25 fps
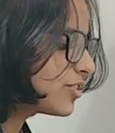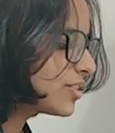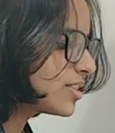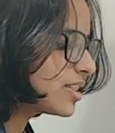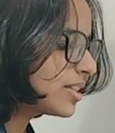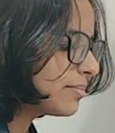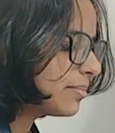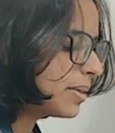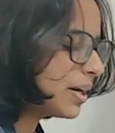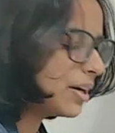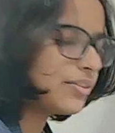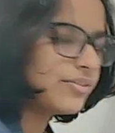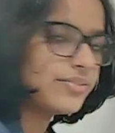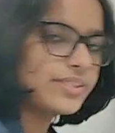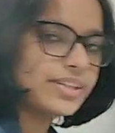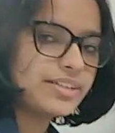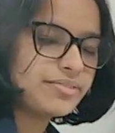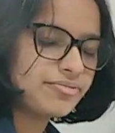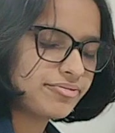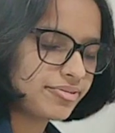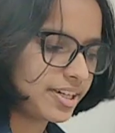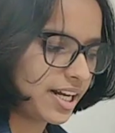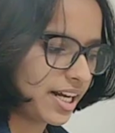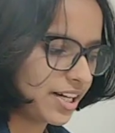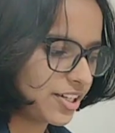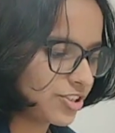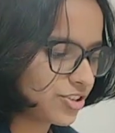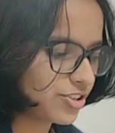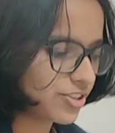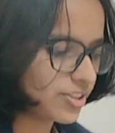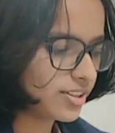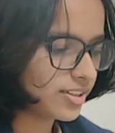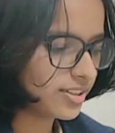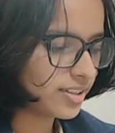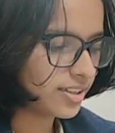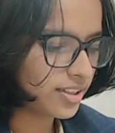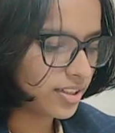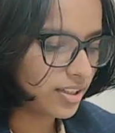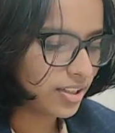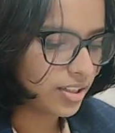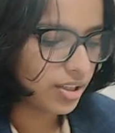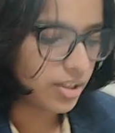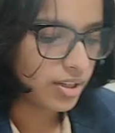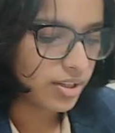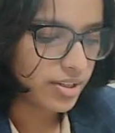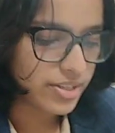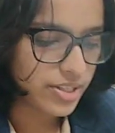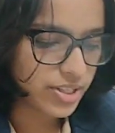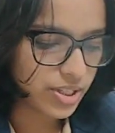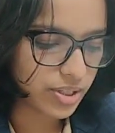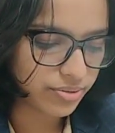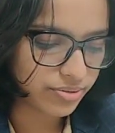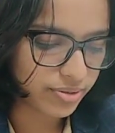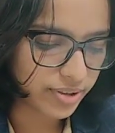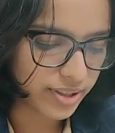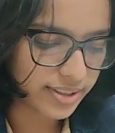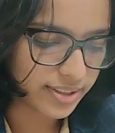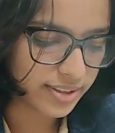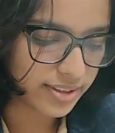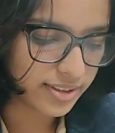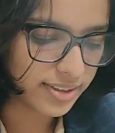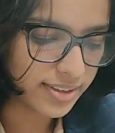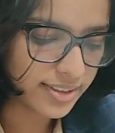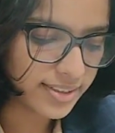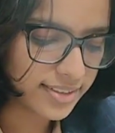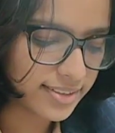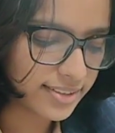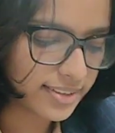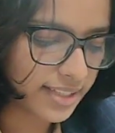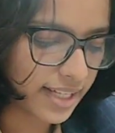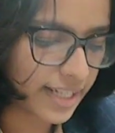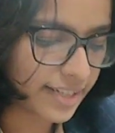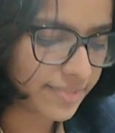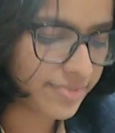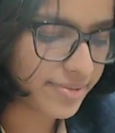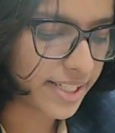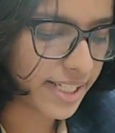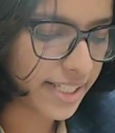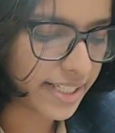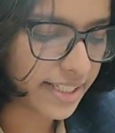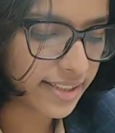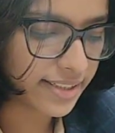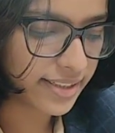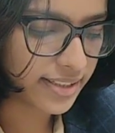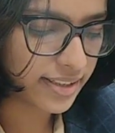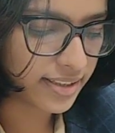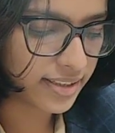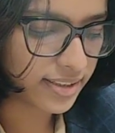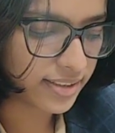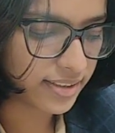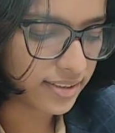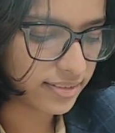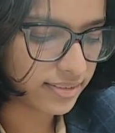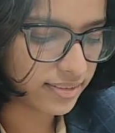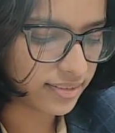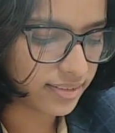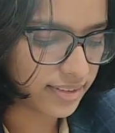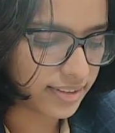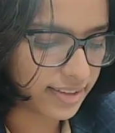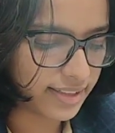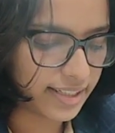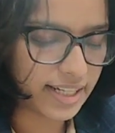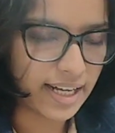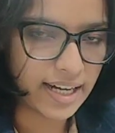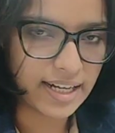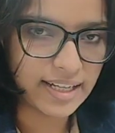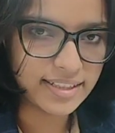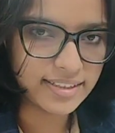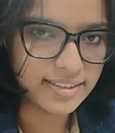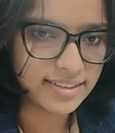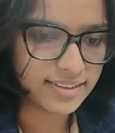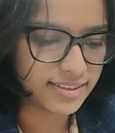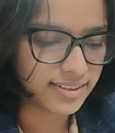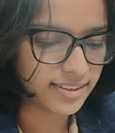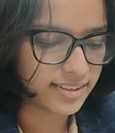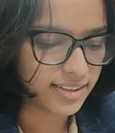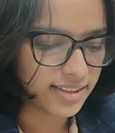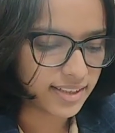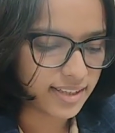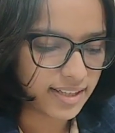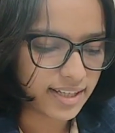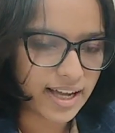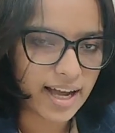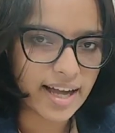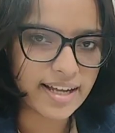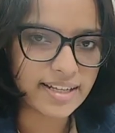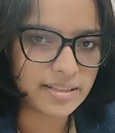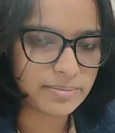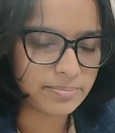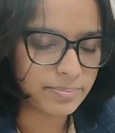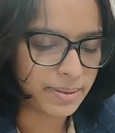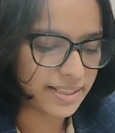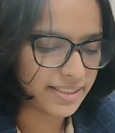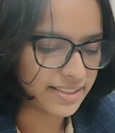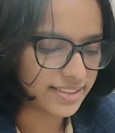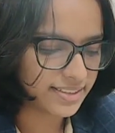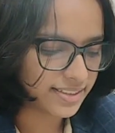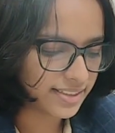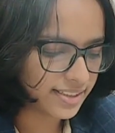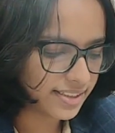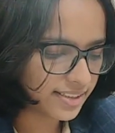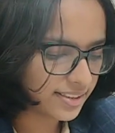about refraction. So for this, I've taken a glass and a pencil.